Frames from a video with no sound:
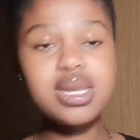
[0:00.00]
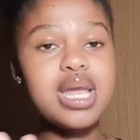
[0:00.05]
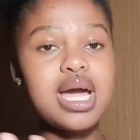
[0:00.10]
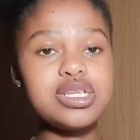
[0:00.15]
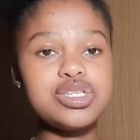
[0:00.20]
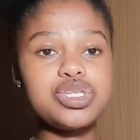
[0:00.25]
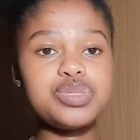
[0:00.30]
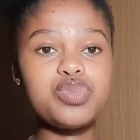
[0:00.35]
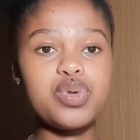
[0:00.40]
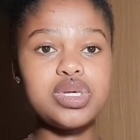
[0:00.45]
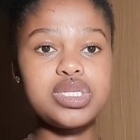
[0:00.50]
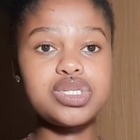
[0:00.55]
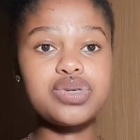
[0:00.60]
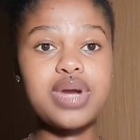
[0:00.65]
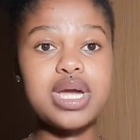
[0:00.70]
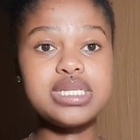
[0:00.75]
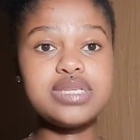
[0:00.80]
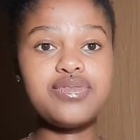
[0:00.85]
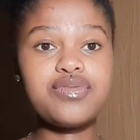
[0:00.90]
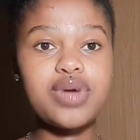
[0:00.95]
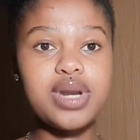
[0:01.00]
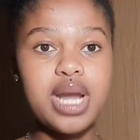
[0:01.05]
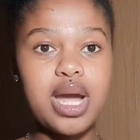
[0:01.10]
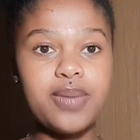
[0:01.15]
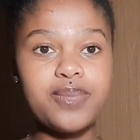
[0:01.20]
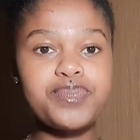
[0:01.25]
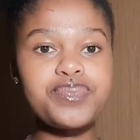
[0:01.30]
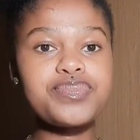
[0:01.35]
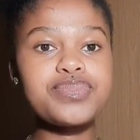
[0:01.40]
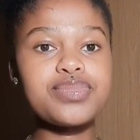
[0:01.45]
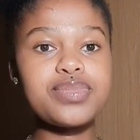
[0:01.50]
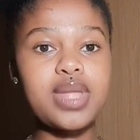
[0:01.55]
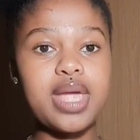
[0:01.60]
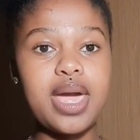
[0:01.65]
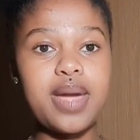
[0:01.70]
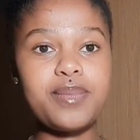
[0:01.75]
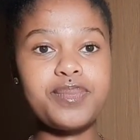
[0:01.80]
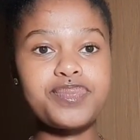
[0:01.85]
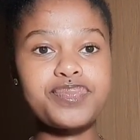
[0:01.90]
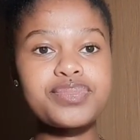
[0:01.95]
just moisturizing for now.
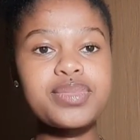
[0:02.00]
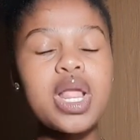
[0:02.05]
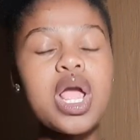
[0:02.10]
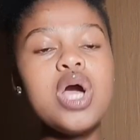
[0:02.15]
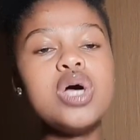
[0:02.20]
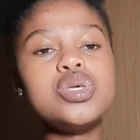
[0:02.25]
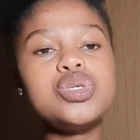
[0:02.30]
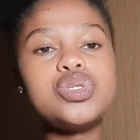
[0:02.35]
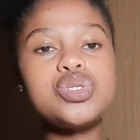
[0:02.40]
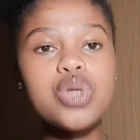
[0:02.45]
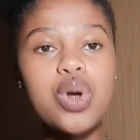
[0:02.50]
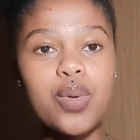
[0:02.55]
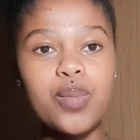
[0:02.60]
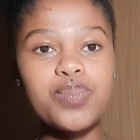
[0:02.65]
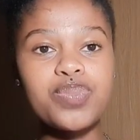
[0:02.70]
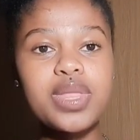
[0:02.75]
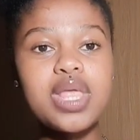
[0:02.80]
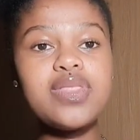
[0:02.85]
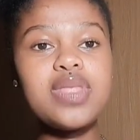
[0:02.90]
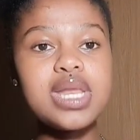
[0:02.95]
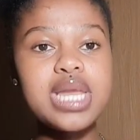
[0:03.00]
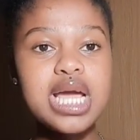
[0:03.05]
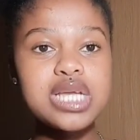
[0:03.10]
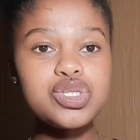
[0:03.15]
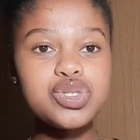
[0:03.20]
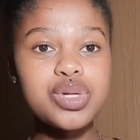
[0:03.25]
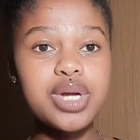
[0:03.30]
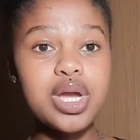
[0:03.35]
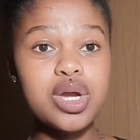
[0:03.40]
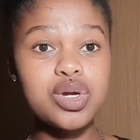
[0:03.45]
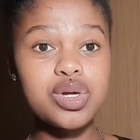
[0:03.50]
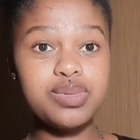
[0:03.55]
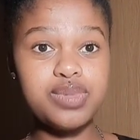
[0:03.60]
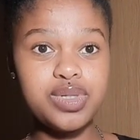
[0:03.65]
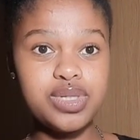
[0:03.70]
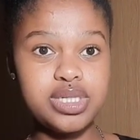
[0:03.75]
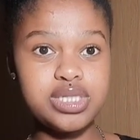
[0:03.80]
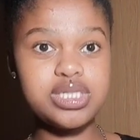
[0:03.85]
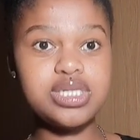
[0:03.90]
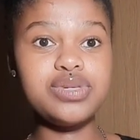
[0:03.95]
Okay, so in the natural hair
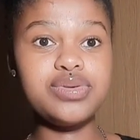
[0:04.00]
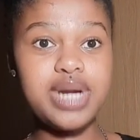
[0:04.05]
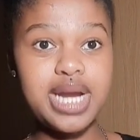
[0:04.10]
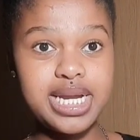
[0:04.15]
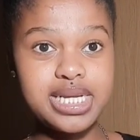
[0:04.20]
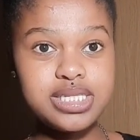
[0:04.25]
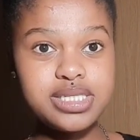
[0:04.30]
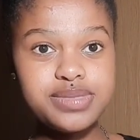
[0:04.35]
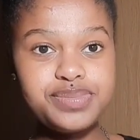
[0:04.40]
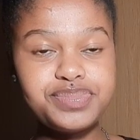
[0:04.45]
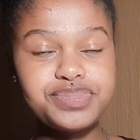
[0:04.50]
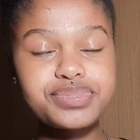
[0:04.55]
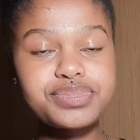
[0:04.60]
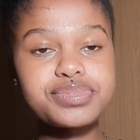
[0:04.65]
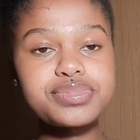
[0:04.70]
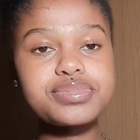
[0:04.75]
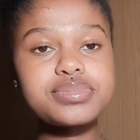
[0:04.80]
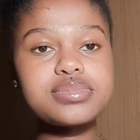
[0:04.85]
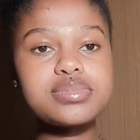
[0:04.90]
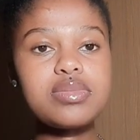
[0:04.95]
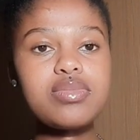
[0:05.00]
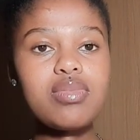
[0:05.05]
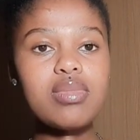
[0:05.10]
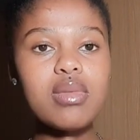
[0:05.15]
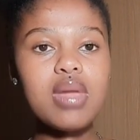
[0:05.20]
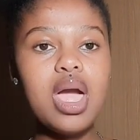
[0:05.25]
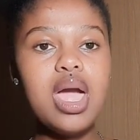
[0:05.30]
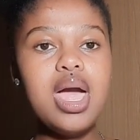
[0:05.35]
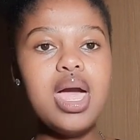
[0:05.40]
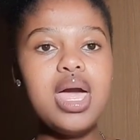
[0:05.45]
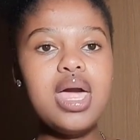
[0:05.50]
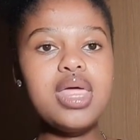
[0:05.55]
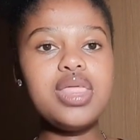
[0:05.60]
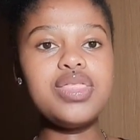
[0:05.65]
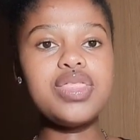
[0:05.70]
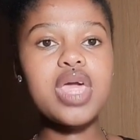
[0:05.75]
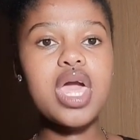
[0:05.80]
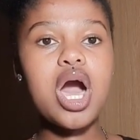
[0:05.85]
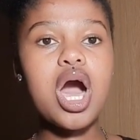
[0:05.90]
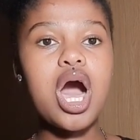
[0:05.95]
community, right,
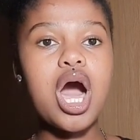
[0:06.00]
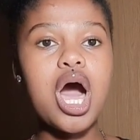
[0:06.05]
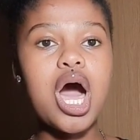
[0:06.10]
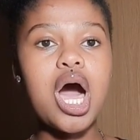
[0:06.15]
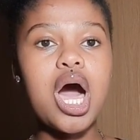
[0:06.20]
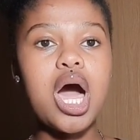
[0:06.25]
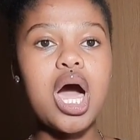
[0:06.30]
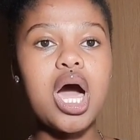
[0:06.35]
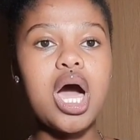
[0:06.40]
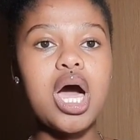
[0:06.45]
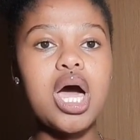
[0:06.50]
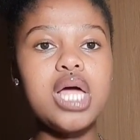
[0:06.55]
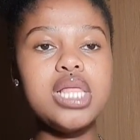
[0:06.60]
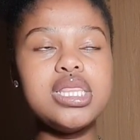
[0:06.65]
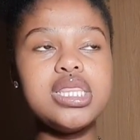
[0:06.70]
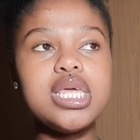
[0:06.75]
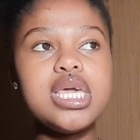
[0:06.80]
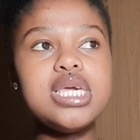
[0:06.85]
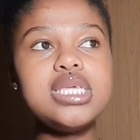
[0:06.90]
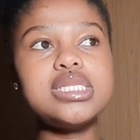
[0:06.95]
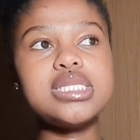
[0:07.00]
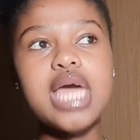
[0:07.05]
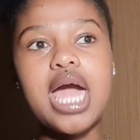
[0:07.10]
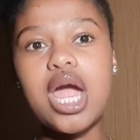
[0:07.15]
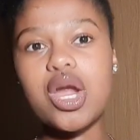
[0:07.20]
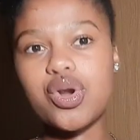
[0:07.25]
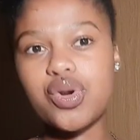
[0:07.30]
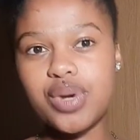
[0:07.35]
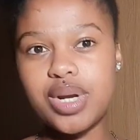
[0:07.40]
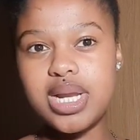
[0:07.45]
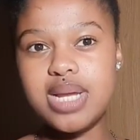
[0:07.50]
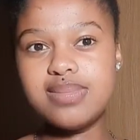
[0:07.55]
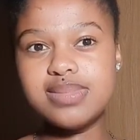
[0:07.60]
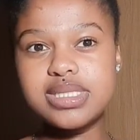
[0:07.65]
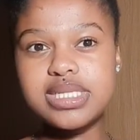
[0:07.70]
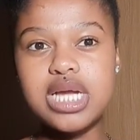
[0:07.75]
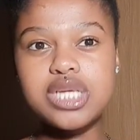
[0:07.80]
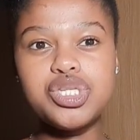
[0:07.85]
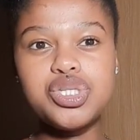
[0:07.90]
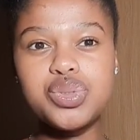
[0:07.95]
there are these acronyms
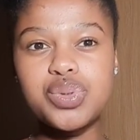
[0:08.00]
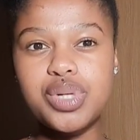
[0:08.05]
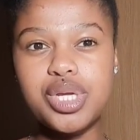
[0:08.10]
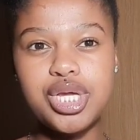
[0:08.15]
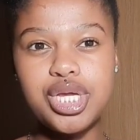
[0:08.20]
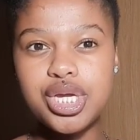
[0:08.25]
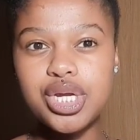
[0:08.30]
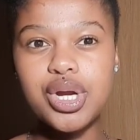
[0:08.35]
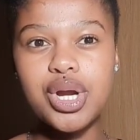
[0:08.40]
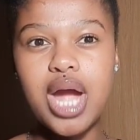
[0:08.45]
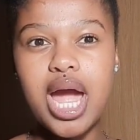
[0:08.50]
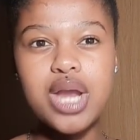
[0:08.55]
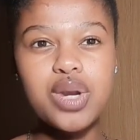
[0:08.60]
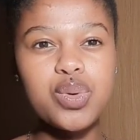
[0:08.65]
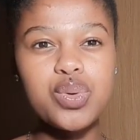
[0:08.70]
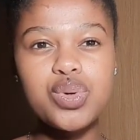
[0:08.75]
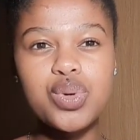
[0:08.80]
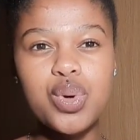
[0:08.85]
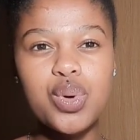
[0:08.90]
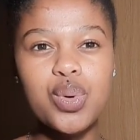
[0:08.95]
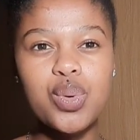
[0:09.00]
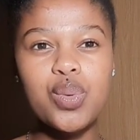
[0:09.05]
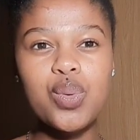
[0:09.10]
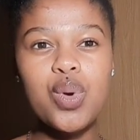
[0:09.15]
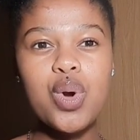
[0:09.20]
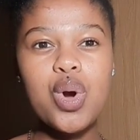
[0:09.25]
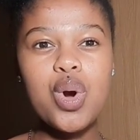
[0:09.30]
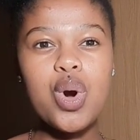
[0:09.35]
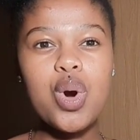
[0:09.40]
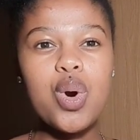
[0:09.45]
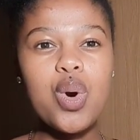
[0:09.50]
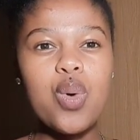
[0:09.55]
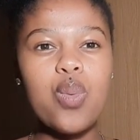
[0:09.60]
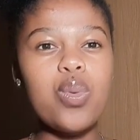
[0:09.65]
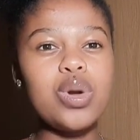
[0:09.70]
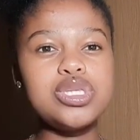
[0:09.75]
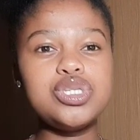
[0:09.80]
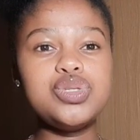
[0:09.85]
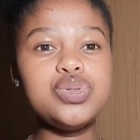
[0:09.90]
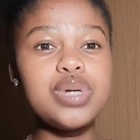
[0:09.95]
that you'll hear. I don't know
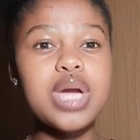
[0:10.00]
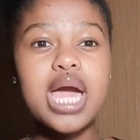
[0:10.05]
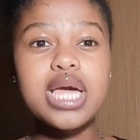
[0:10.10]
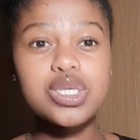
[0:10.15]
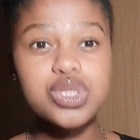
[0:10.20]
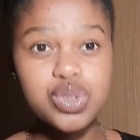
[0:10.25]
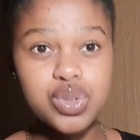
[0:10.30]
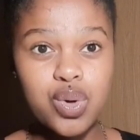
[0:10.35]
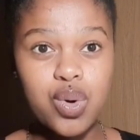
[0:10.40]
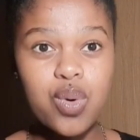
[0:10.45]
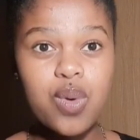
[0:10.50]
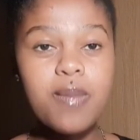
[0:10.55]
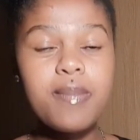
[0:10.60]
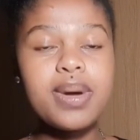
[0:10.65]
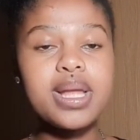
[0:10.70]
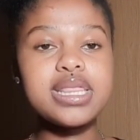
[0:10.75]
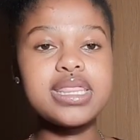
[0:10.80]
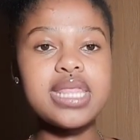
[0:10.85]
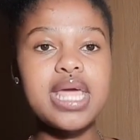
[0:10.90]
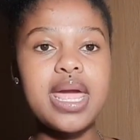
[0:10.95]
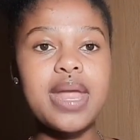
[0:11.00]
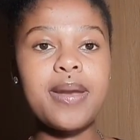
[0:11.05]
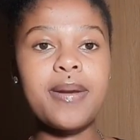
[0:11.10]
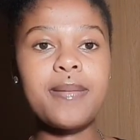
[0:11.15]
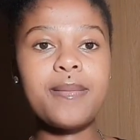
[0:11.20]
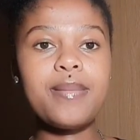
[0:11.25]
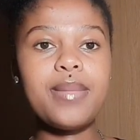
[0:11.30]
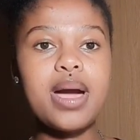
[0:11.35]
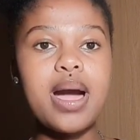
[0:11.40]
what you guys know, but then